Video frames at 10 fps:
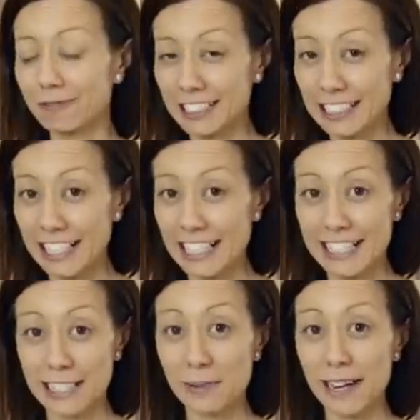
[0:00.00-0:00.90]
really
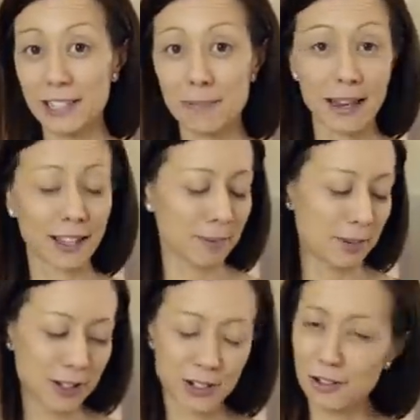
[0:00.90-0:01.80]
easy way to make the
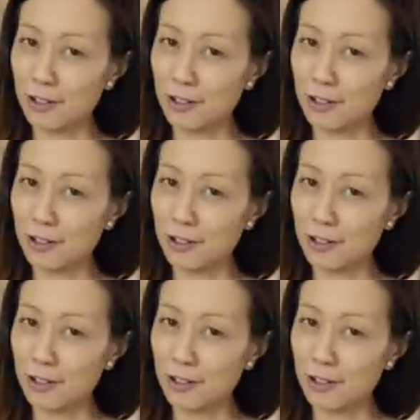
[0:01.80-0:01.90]
most